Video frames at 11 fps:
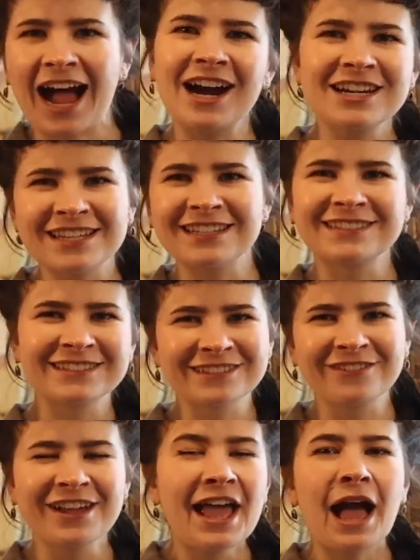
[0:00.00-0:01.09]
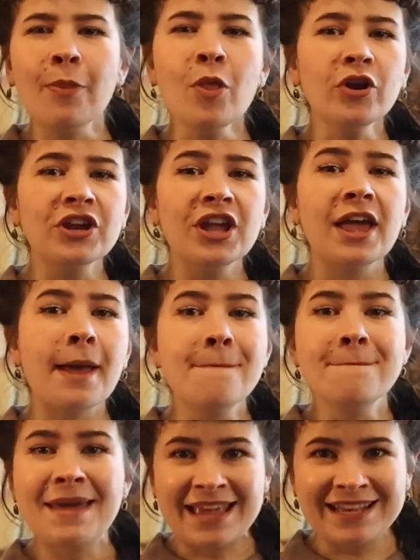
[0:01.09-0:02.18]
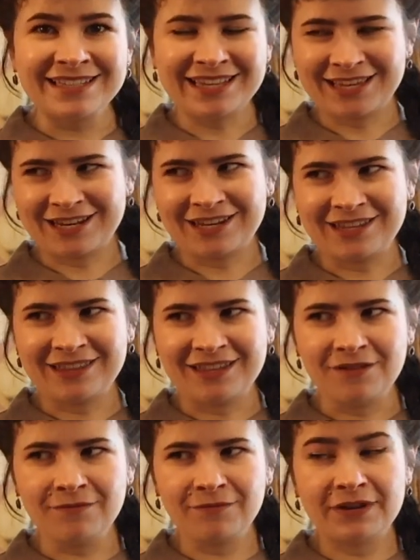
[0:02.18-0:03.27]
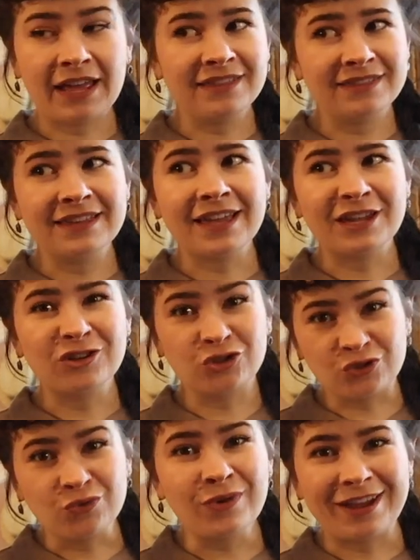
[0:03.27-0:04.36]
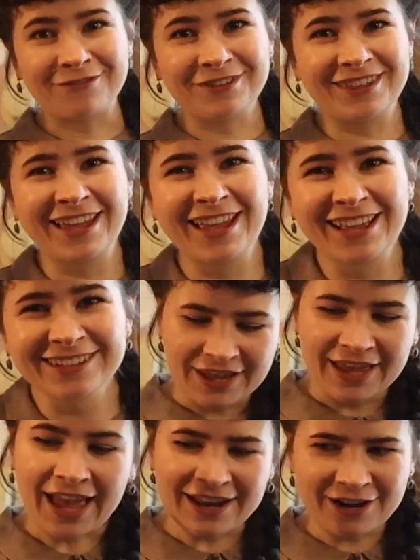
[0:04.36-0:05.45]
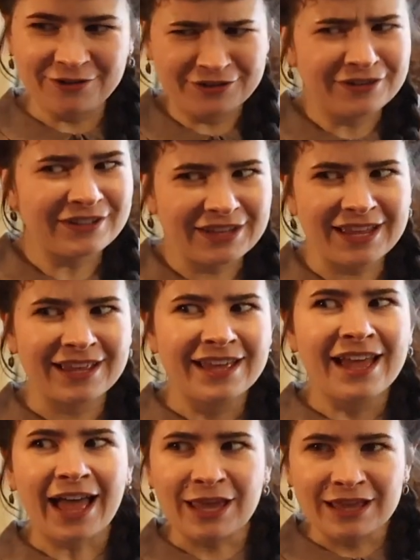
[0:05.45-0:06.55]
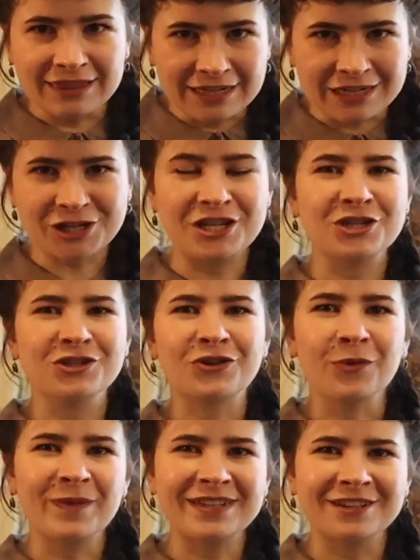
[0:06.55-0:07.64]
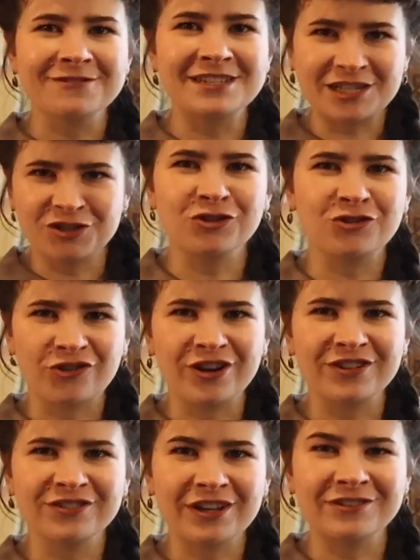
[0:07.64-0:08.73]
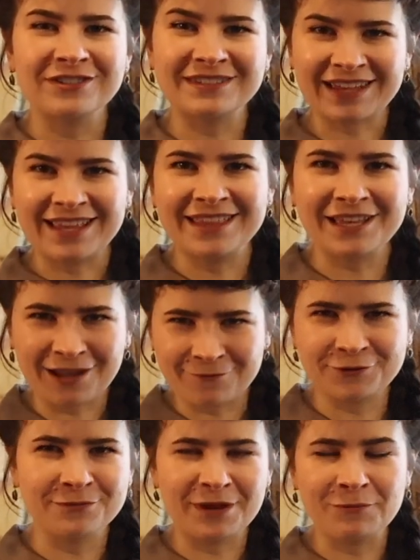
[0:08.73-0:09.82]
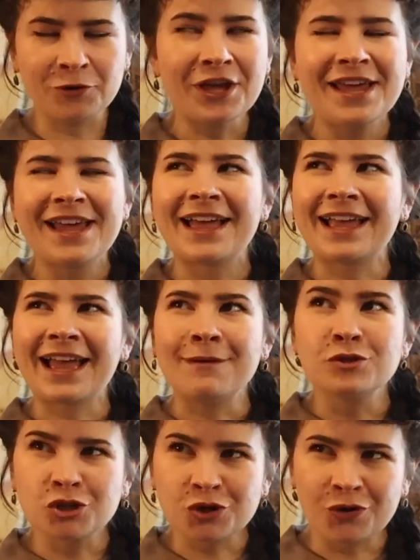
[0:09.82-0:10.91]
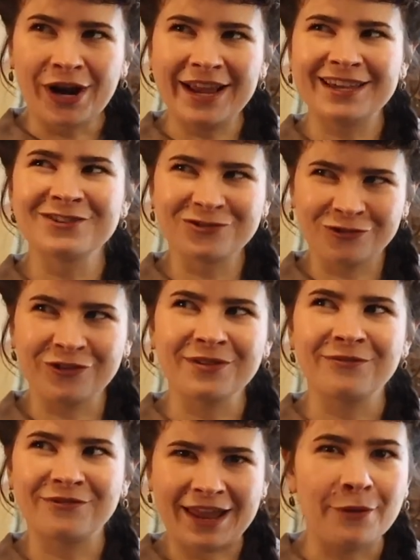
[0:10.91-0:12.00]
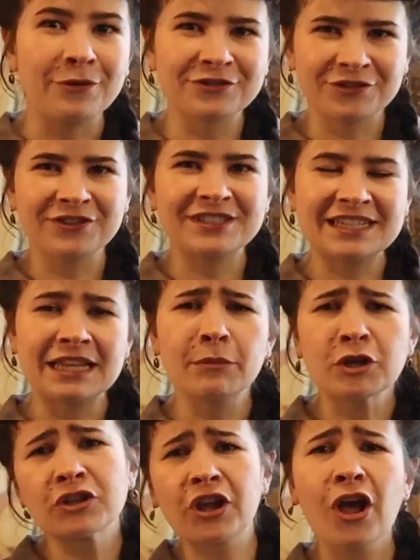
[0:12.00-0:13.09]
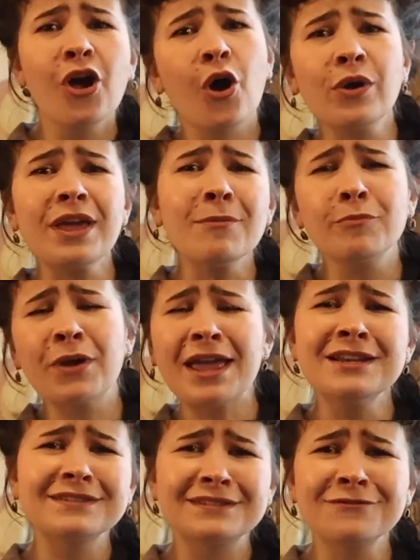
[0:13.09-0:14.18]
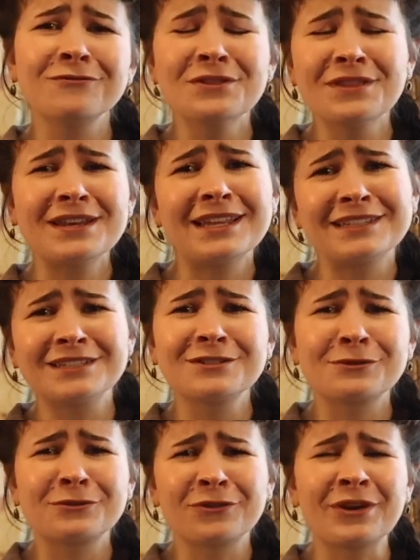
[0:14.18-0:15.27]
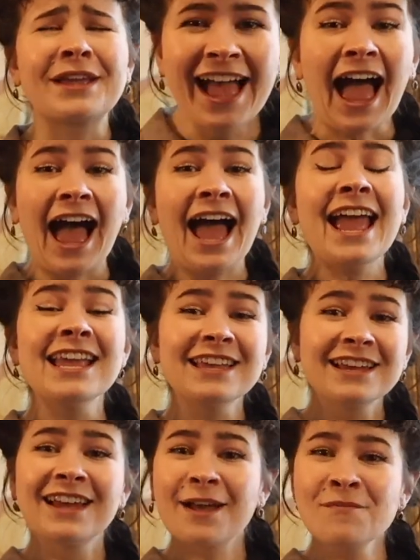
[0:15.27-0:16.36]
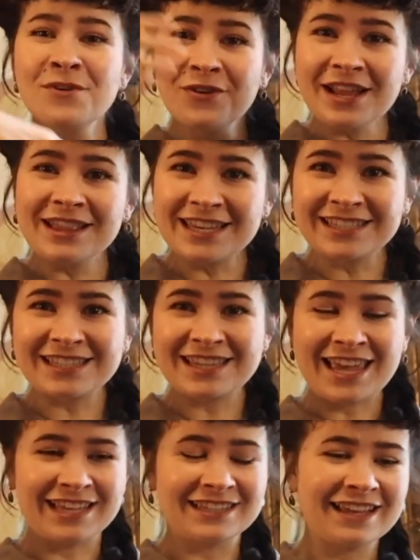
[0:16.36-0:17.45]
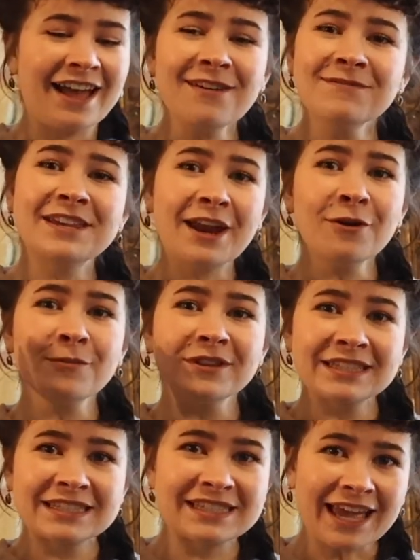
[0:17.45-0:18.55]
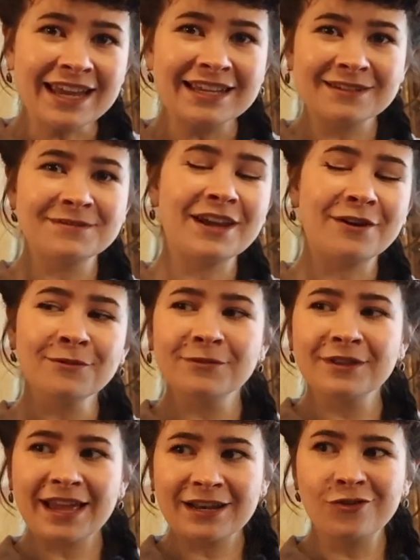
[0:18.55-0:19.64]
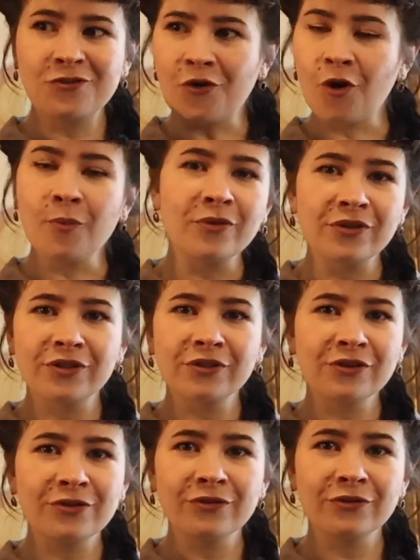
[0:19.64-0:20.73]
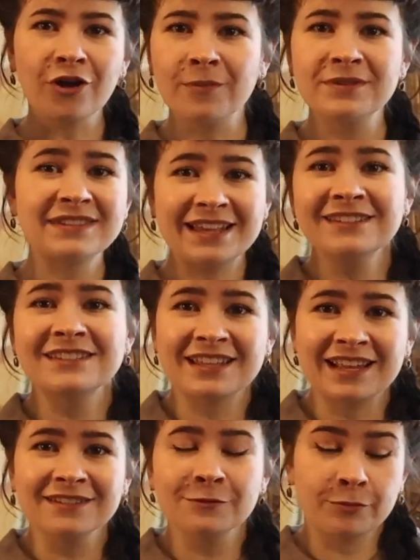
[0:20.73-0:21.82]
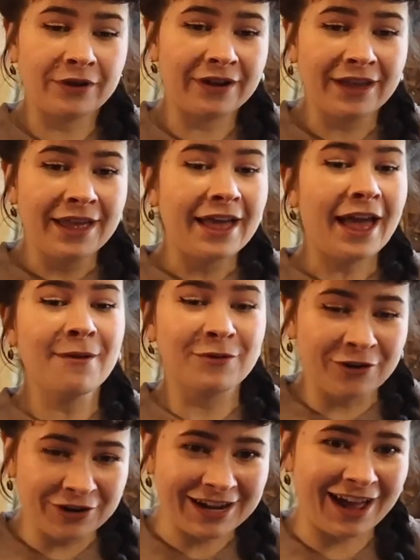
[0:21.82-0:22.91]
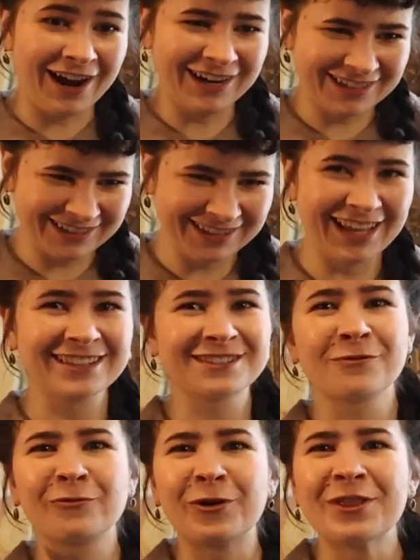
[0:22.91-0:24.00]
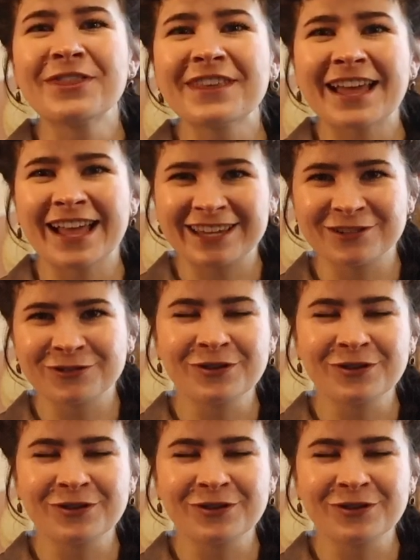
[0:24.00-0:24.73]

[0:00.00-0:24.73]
artist, you know. I'm not amazing at anything, but I think I can do everything. And I was also like, I literally just taught myself digital drawing so I could design the cover to my book. Like, I'm sure I can draw some flowers on the ceiling, but he's like, oh yeah, but paint is different than like digital drawing. I am good at these things. I am terrible at science. I'm terrible at normal, you know, common sense things, but I'm good at art. That's the one thing I can do.